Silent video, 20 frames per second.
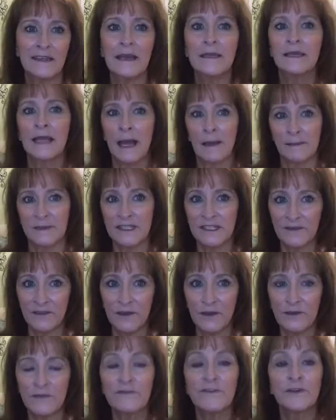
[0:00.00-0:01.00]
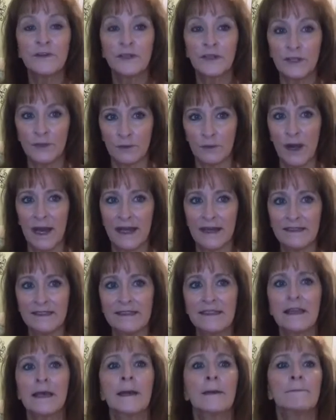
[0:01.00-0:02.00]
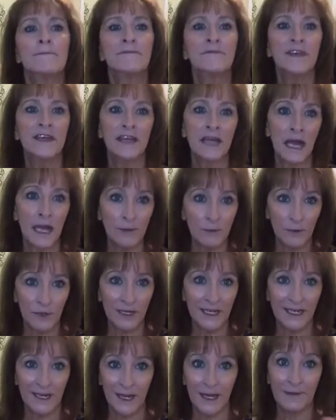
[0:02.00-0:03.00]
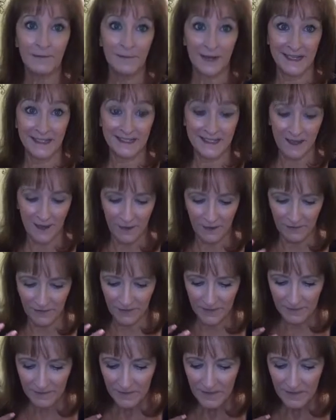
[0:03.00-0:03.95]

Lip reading: an atmosphere for good rest that I'm working on myself.